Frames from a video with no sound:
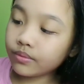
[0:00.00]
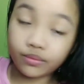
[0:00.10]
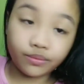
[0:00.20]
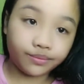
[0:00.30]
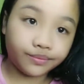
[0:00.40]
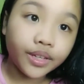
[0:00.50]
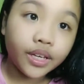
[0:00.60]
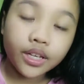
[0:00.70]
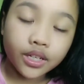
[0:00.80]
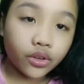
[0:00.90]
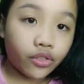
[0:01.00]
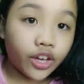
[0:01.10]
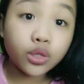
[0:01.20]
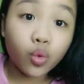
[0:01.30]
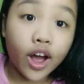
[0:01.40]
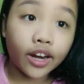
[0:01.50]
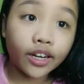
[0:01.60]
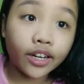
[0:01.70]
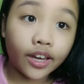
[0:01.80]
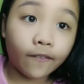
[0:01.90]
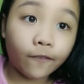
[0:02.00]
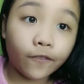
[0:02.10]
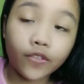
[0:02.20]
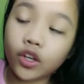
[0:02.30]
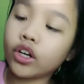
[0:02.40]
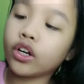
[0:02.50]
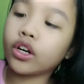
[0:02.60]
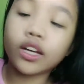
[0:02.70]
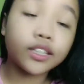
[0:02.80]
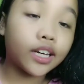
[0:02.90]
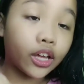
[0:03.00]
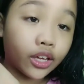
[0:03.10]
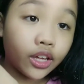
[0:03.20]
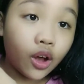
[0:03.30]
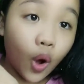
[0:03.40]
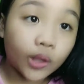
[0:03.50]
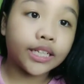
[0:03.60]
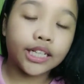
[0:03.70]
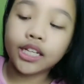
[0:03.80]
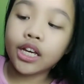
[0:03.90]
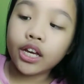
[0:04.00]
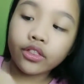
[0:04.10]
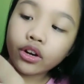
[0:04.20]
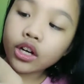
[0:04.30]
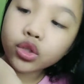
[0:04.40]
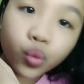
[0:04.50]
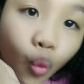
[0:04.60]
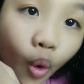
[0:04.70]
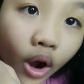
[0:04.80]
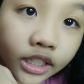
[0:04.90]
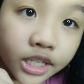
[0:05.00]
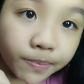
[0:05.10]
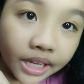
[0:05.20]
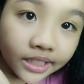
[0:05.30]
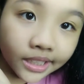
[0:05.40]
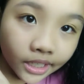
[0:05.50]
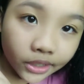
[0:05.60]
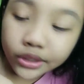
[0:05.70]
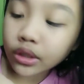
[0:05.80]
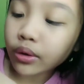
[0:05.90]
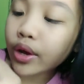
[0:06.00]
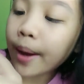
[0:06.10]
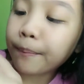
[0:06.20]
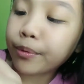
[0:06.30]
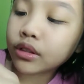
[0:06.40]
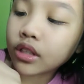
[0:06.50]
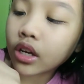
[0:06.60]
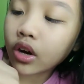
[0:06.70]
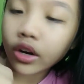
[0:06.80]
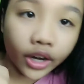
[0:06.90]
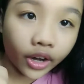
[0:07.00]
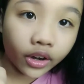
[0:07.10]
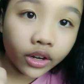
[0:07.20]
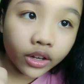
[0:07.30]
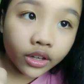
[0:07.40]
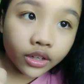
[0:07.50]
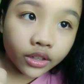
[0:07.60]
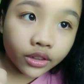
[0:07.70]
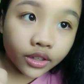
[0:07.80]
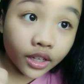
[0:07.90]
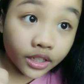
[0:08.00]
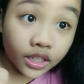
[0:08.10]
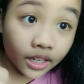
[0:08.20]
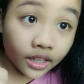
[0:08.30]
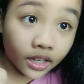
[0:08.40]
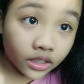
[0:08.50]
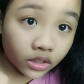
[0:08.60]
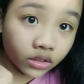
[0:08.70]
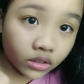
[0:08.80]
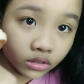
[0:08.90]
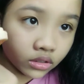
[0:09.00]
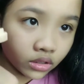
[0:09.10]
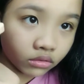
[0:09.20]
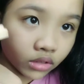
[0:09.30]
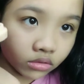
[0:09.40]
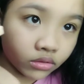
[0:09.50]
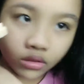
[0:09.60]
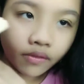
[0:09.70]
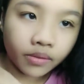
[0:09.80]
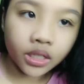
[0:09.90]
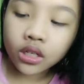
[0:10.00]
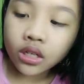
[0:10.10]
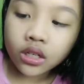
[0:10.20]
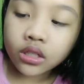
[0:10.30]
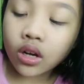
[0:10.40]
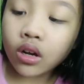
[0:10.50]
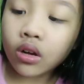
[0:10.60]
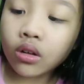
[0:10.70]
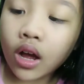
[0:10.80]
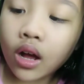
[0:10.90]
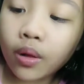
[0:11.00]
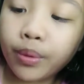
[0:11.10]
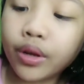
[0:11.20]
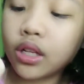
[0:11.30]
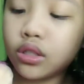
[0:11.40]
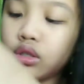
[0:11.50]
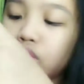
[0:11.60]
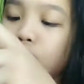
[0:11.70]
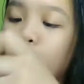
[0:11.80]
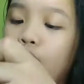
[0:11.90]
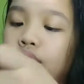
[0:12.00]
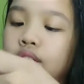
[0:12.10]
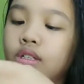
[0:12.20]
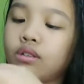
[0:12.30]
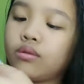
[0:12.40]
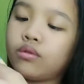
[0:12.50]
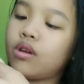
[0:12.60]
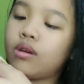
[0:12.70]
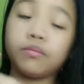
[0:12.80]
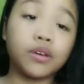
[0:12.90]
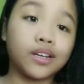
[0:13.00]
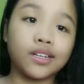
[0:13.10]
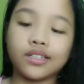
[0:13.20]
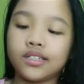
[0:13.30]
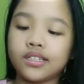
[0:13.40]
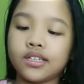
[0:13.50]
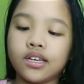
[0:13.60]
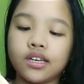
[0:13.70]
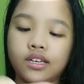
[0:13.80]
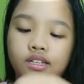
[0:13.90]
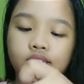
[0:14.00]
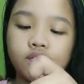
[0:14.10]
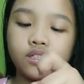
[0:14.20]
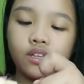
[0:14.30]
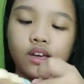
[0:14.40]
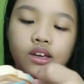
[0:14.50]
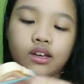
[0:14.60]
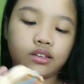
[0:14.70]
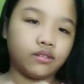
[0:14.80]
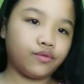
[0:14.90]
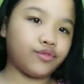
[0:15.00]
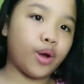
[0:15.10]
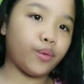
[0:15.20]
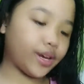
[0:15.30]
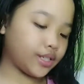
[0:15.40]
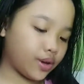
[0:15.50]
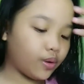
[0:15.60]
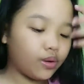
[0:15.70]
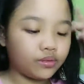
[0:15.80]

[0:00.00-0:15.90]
so this one, if you're not gonna hold it, there's one space here, so you can put the yarn there. Just like that. They see. So I'll put it to one because it's gonna fly away. So